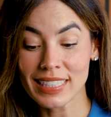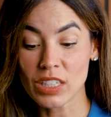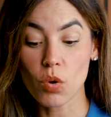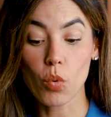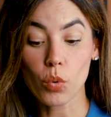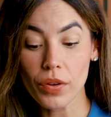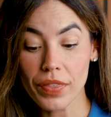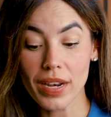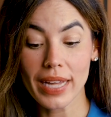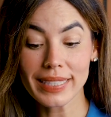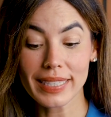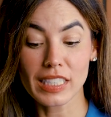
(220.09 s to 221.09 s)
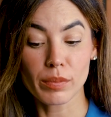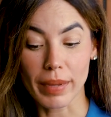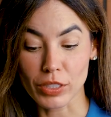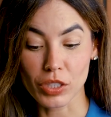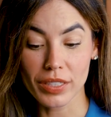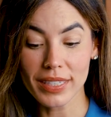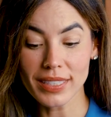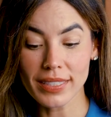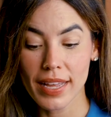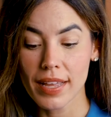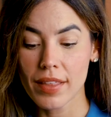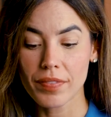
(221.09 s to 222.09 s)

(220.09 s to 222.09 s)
is an orthodontist specialist,